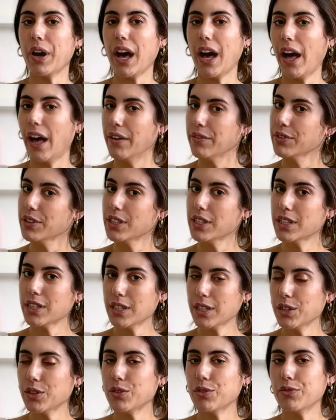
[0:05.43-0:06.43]
every
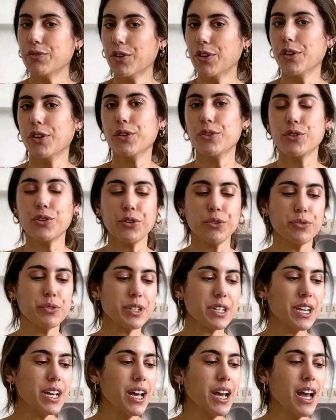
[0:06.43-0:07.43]
single photo shoot.